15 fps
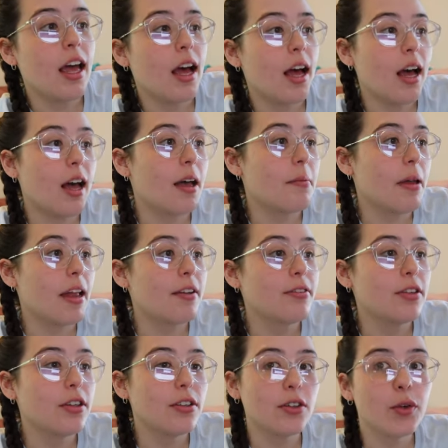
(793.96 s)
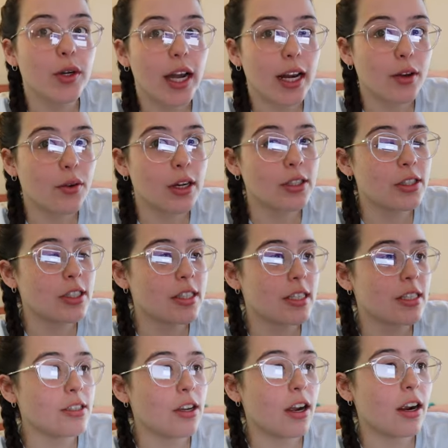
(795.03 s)
And if you don't know what kind of questions
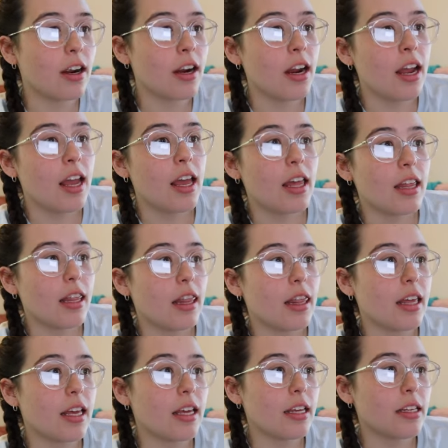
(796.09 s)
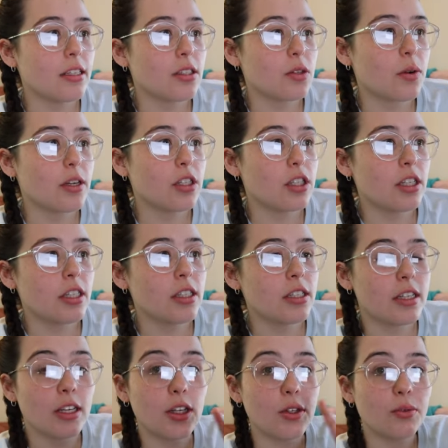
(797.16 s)
these questions,
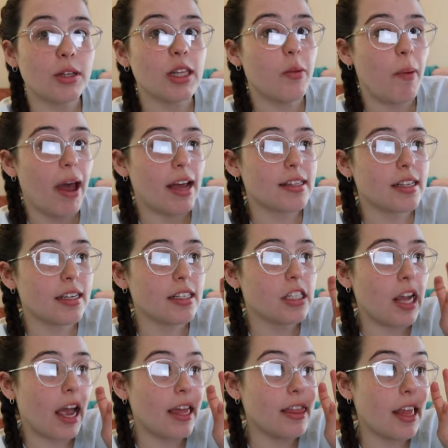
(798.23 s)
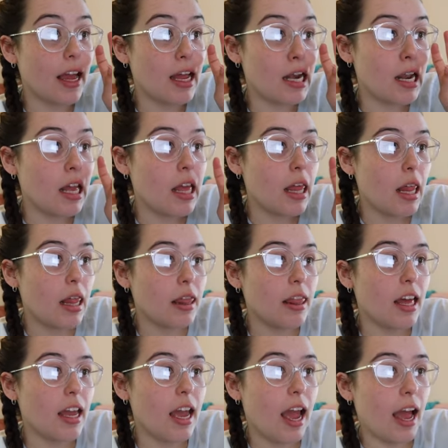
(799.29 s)
like, you read the passage and then
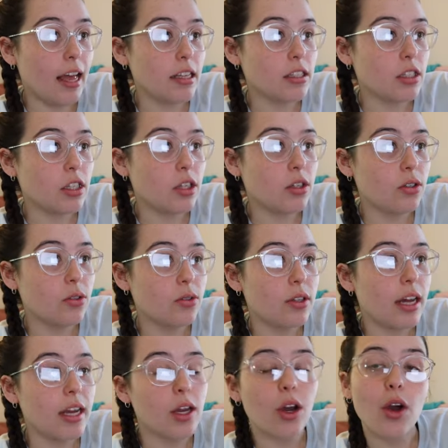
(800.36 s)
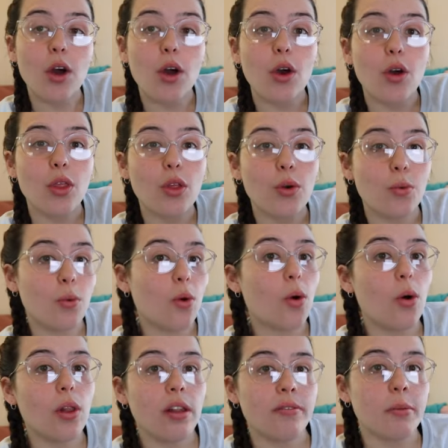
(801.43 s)
they ask you like the
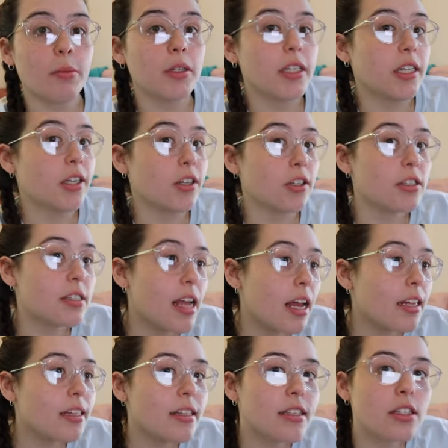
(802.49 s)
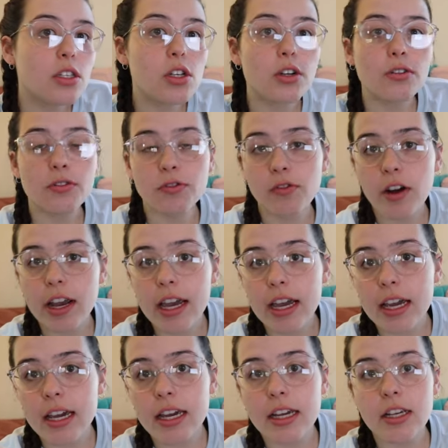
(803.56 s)
role of a particular sentence or
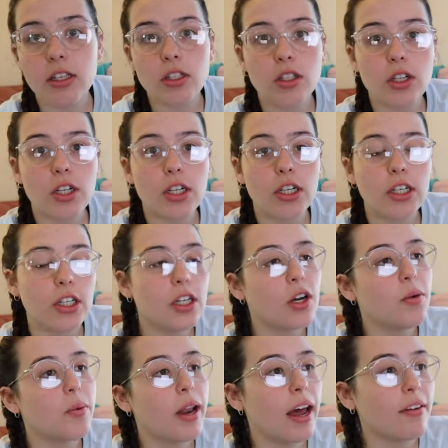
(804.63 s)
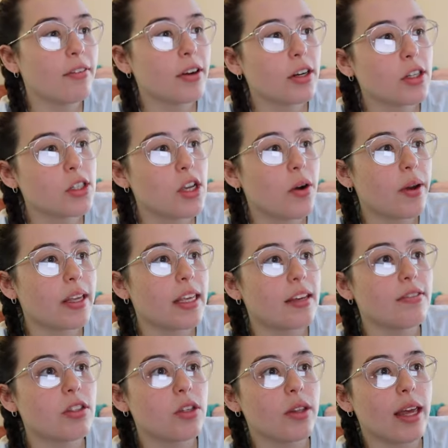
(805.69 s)
phrase or, you know, whatever. So it
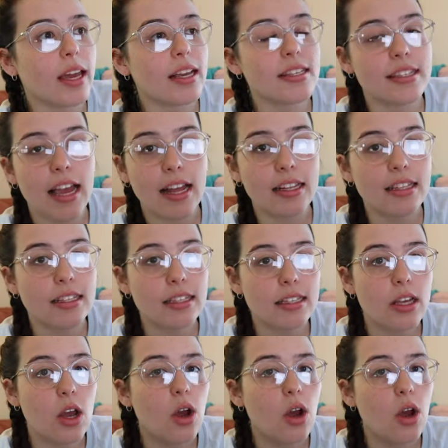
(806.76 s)
gives you like a sentence